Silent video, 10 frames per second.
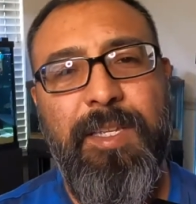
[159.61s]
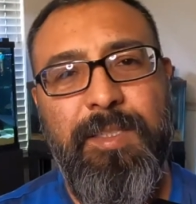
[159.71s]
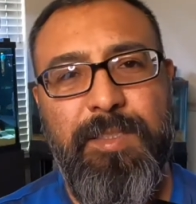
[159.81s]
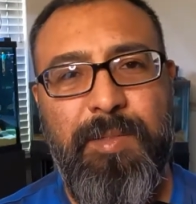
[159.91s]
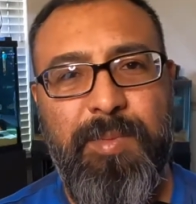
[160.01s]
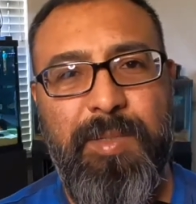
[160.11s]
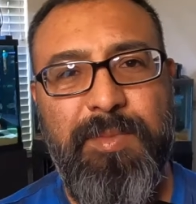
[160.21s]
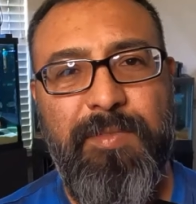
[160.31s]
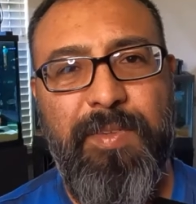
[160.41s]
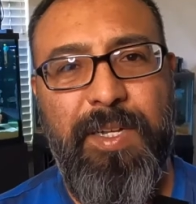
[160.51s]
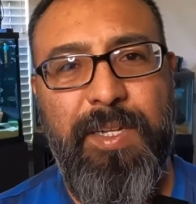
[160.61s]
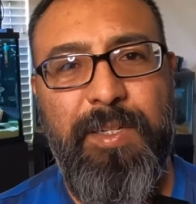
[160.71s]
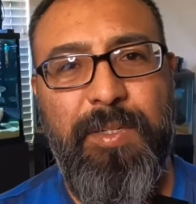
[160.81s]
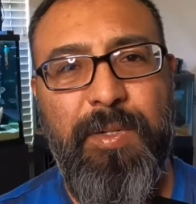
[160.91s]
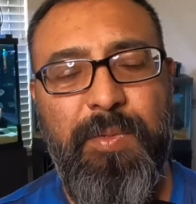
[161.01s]
Sometimes if I
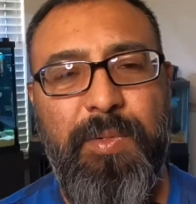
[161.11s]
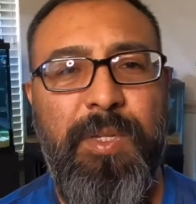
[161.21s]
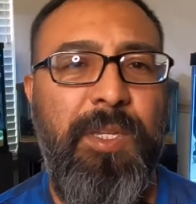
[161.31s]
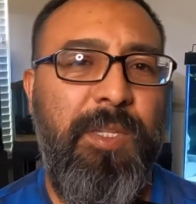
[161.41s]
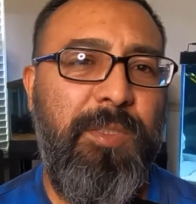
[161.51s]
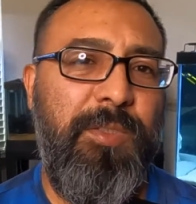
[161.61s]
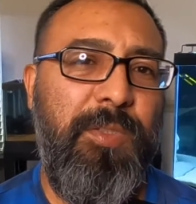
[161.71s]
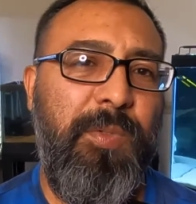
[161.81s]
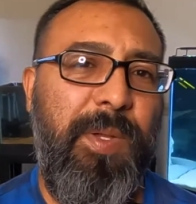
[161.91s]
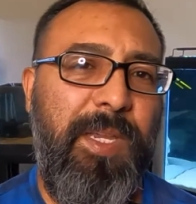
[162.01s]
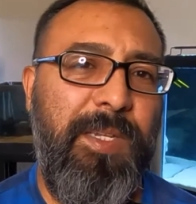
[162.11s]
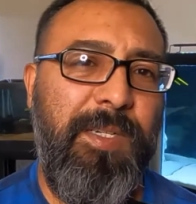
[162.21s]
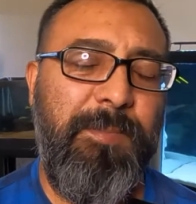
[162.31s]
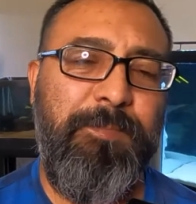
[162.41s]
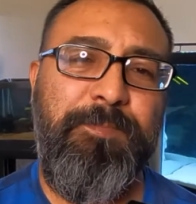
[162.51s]
don't do a